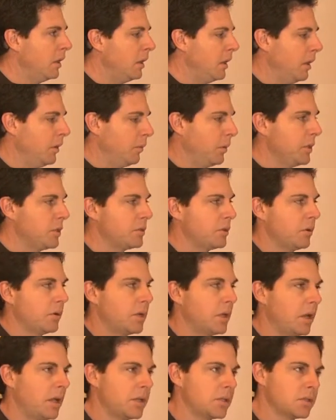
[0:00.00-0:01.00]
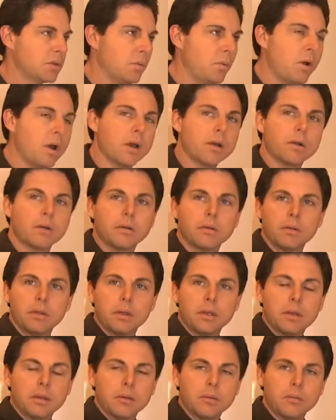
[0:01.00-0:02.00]
It recirculates the water
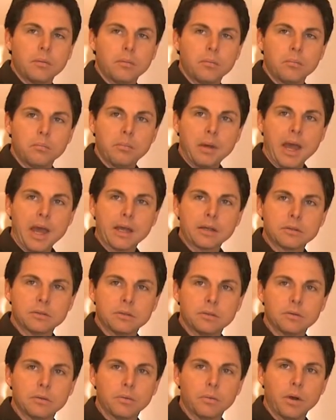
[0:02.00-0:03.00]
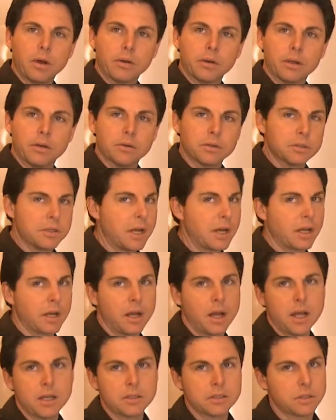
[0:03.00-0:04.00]
back to the water heater. It's not a
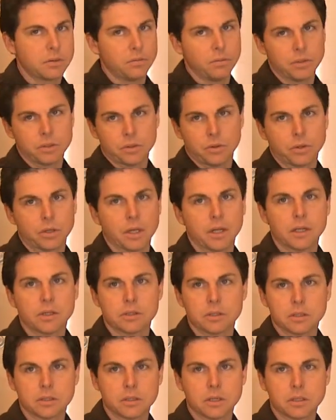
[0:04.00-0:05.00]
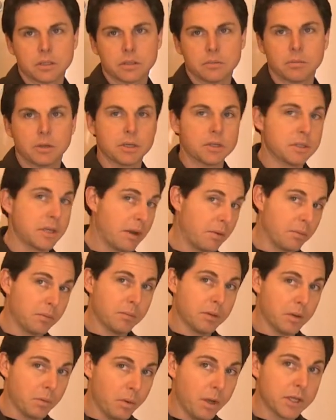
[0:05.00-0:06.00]
constant recirculation system because that would
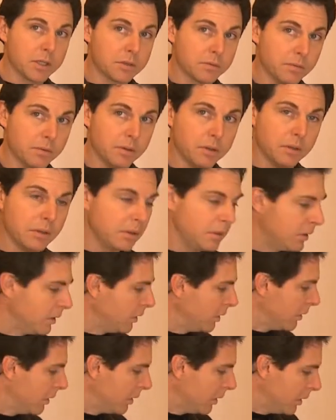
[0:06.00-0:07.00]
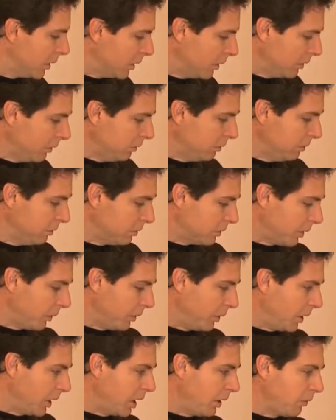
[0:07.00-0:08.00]
be wasteful. So
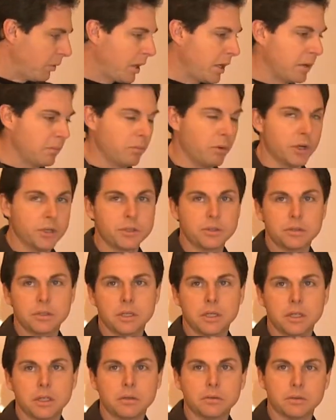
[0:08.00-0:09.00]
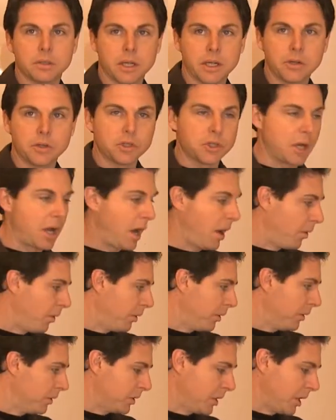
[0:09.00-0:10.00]
when you get ready to brush your teeth or take a
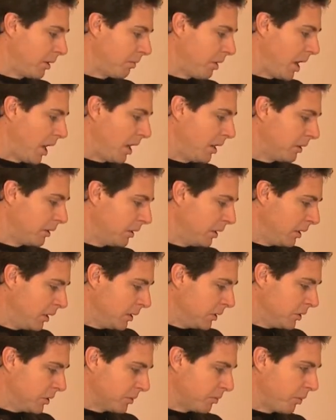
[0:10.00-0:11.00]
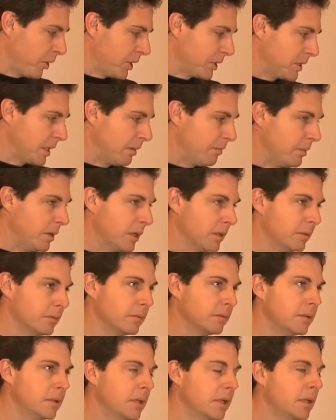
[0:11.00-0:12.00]
shower or take a bath, just press that button.